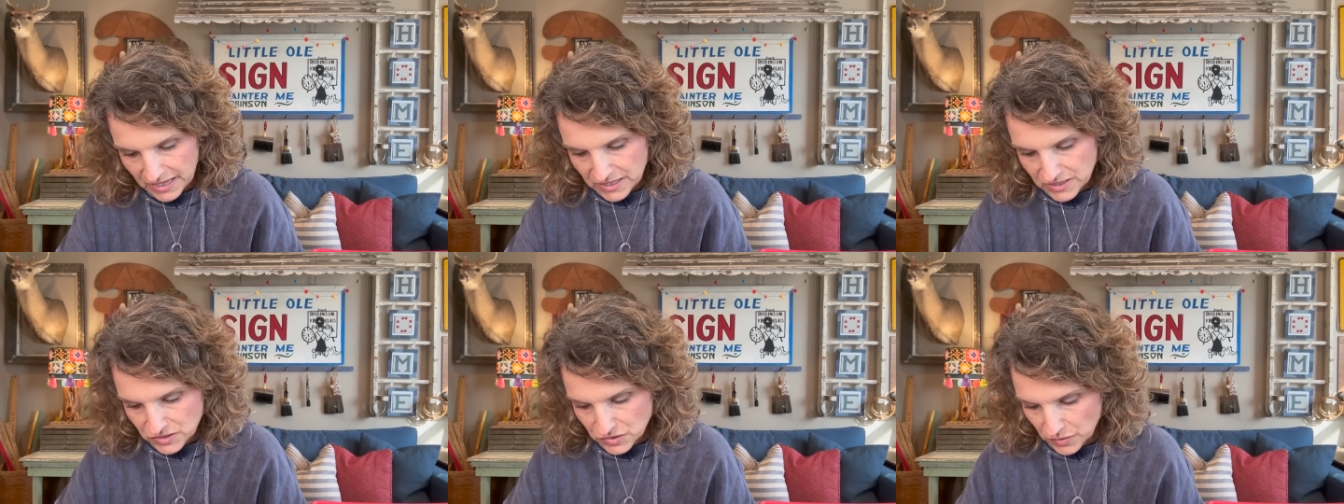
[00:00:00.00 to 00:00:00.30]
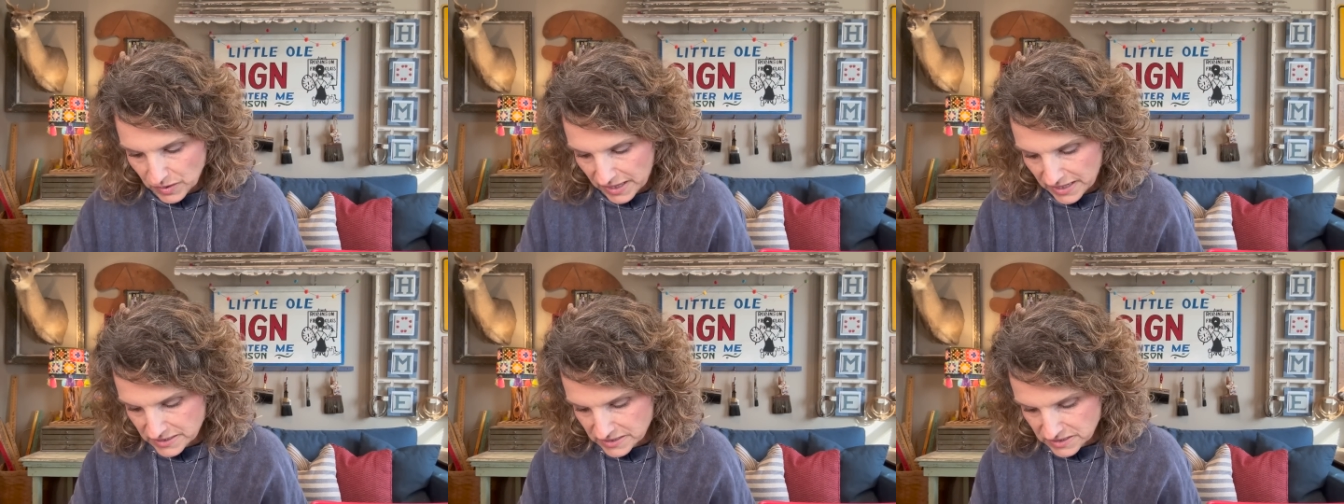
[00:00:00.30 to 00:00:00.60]
So
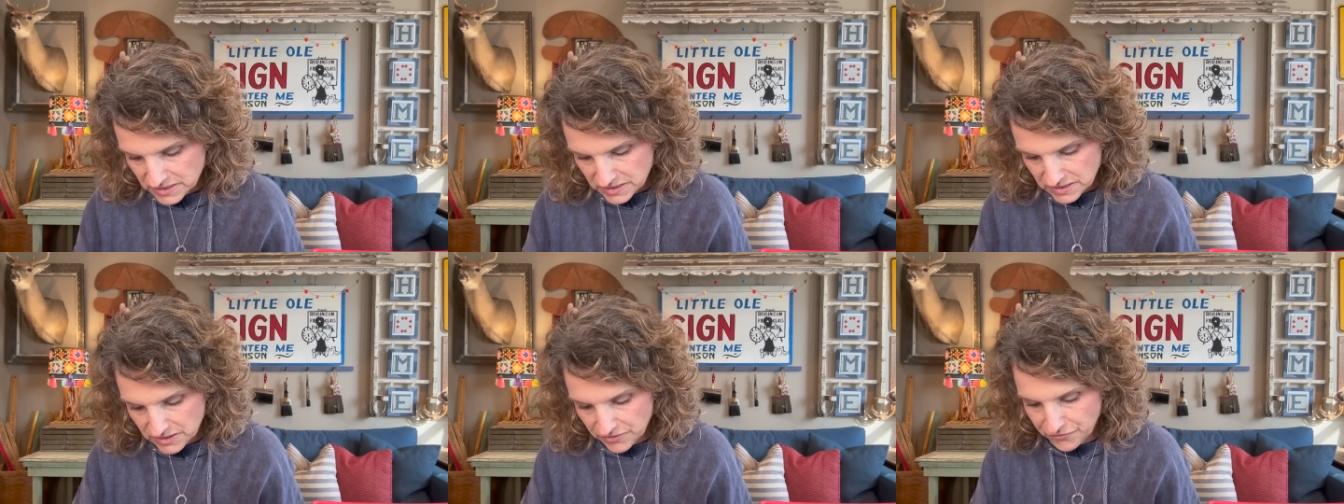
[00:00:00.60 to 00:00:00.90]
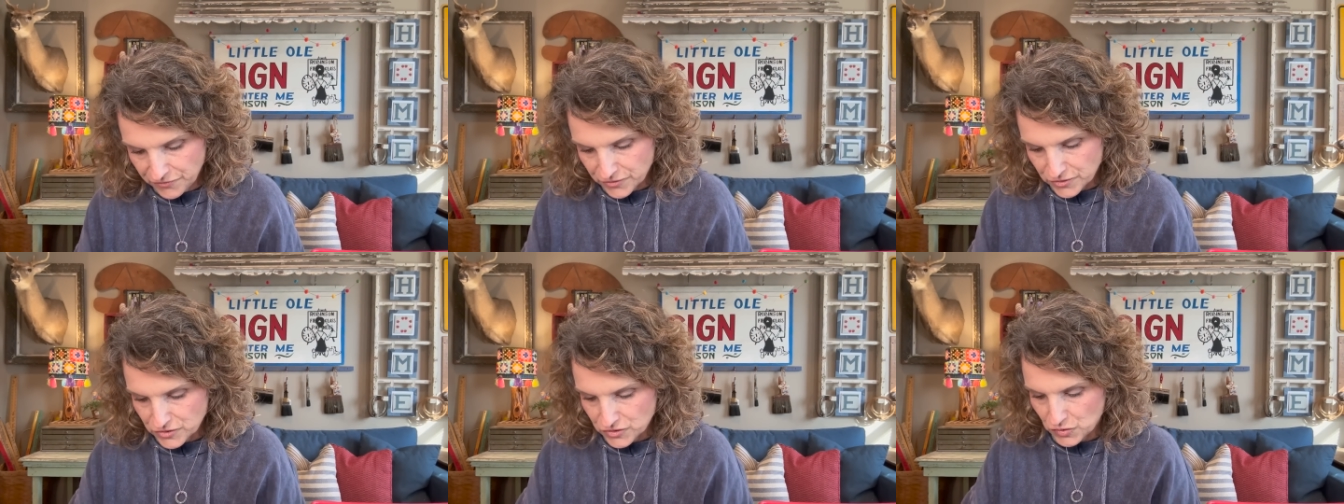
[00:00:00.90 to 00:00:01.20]
that's the
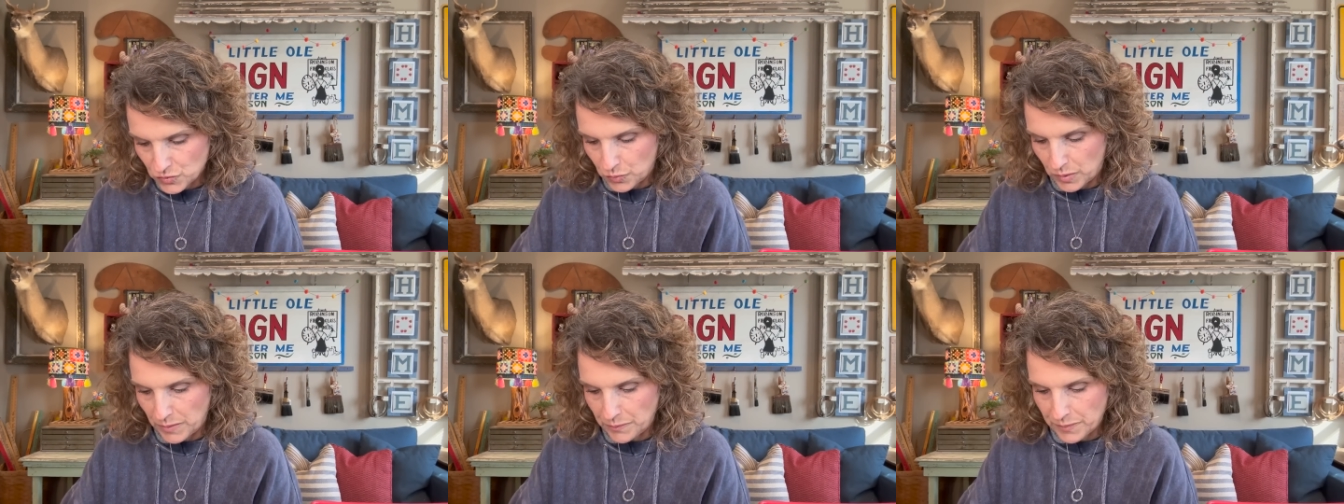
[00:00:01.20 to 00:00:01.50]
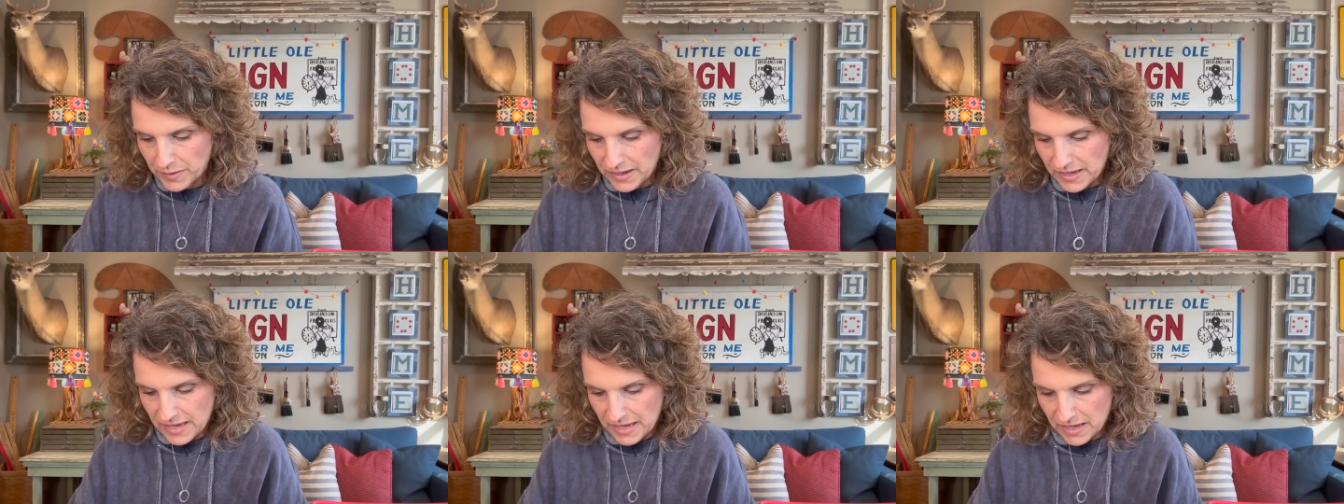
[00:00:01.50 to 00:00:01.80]
first whip
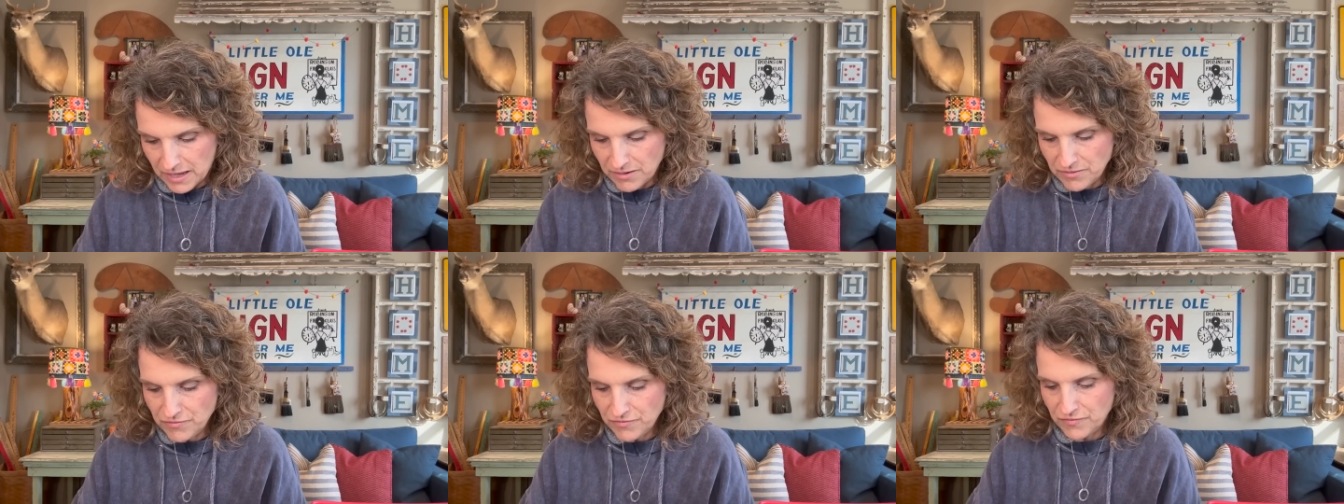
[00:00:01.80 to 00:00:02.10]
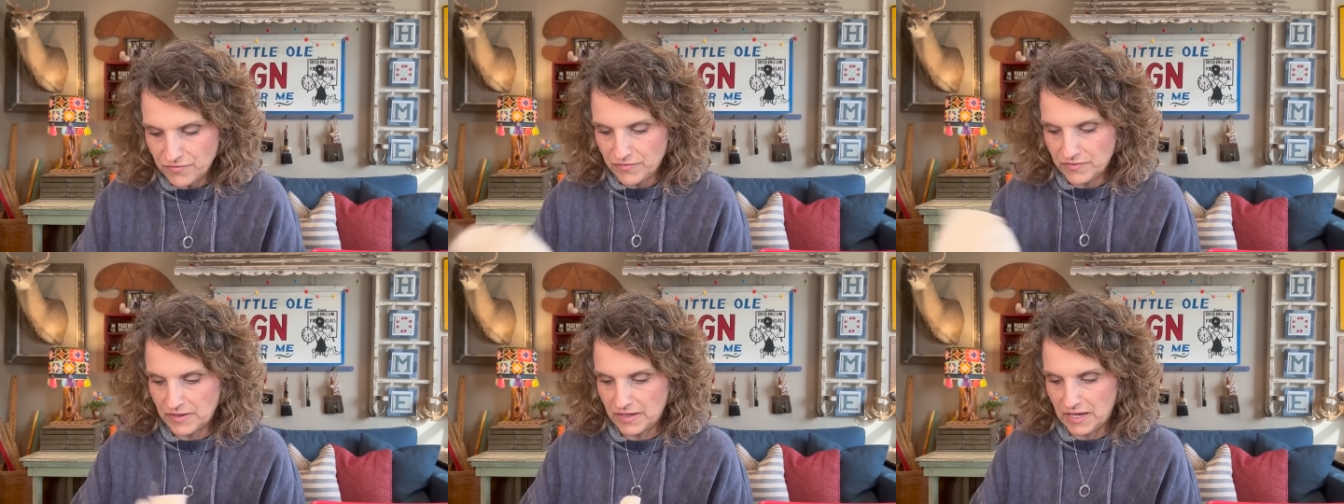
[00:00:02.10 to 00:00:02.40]
I
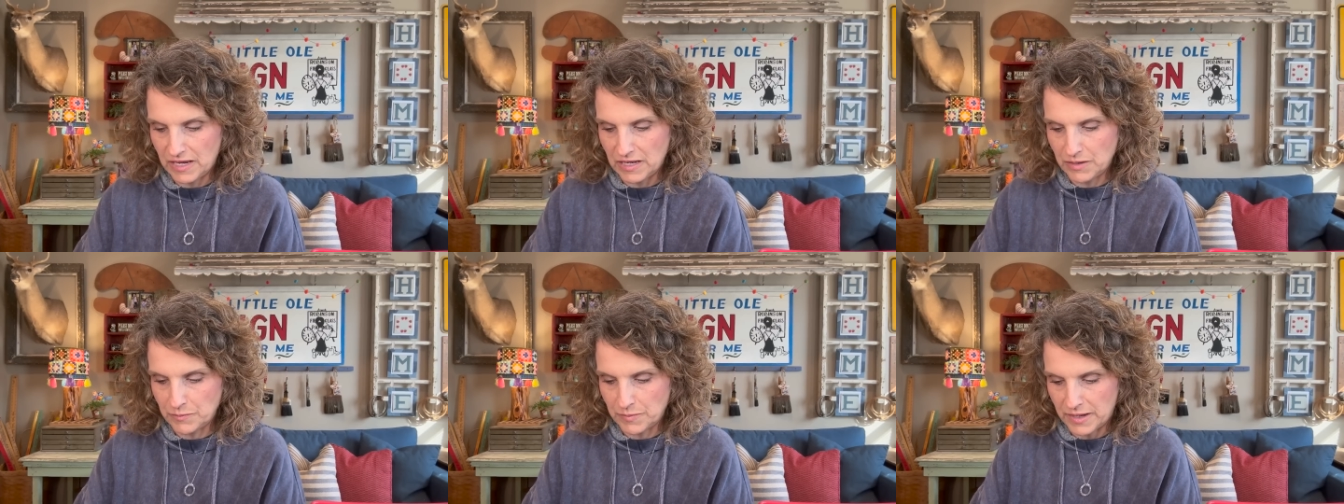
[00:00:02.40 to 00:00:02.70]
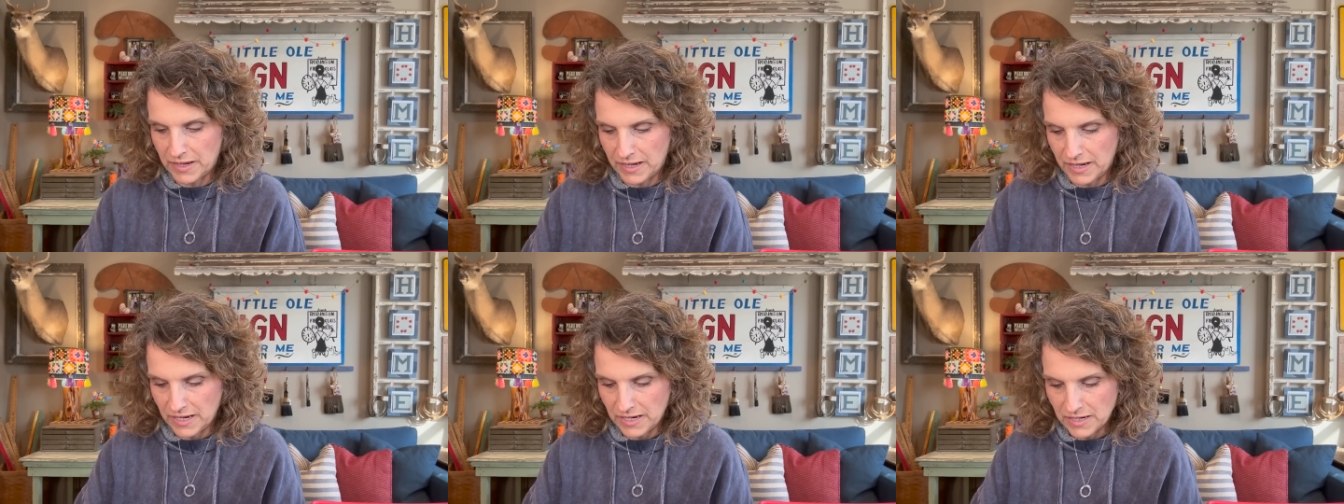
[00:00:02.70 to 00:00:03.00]
have in
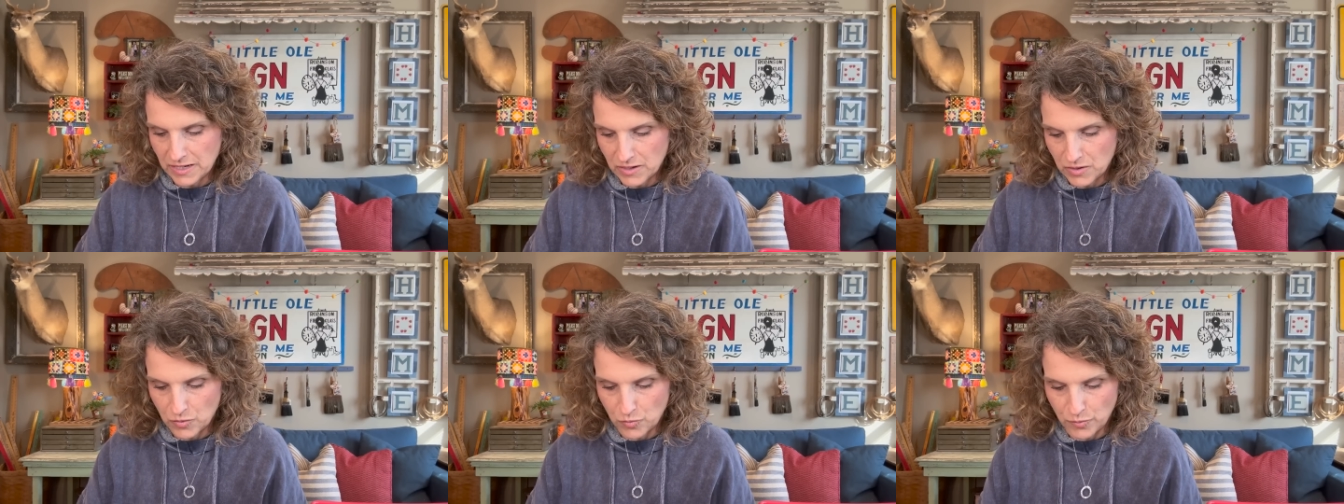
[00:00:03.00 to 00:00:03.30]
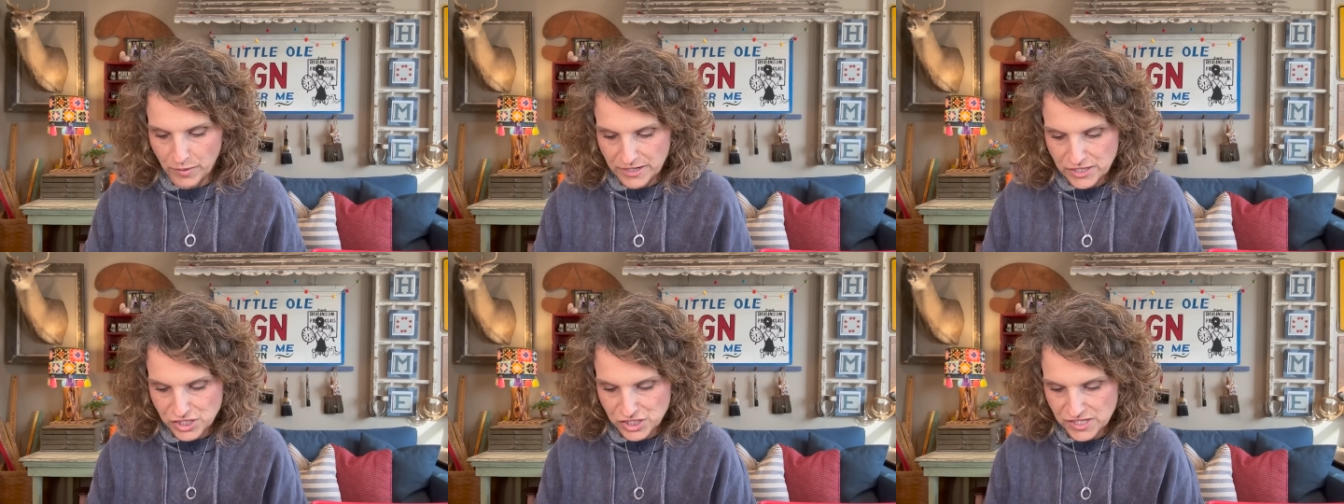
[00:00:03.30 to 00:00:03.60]
my
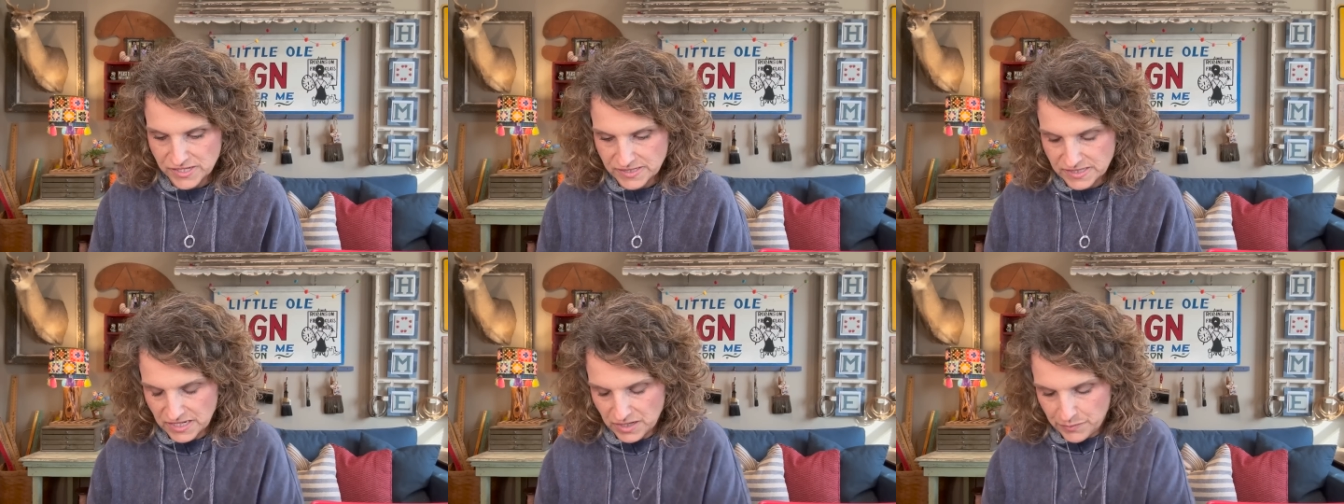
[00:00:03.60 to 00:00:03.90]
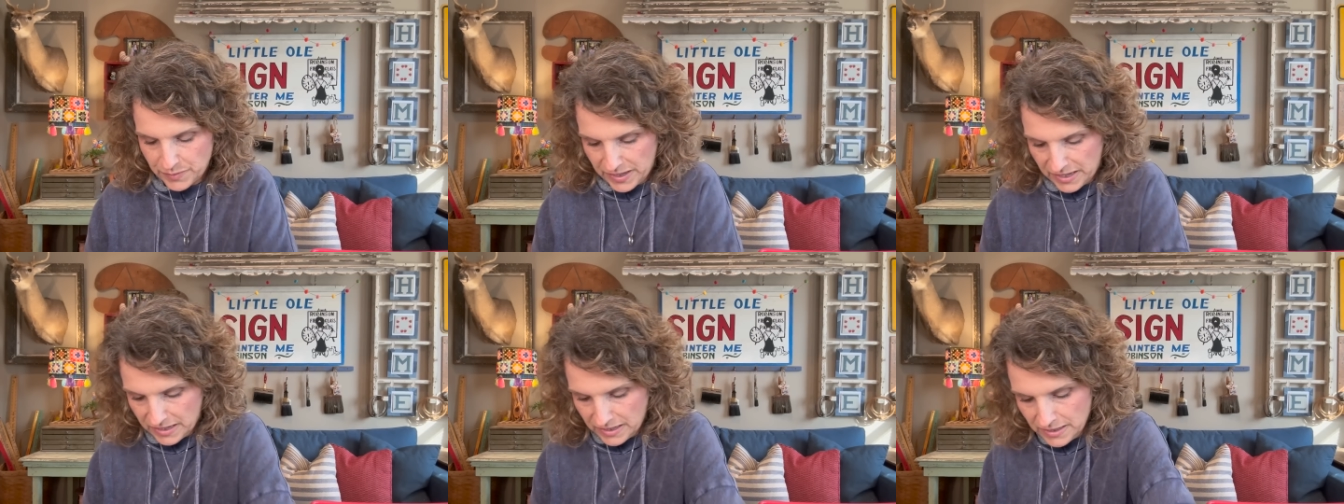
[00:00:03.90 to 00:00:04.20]
red she said
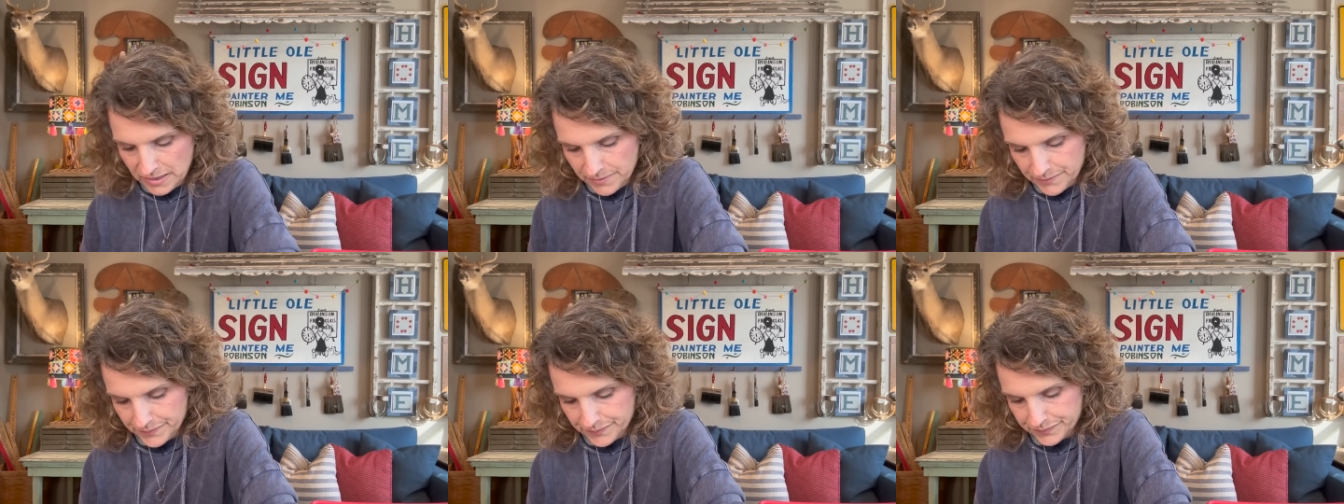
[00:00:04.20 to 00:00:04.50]
bag.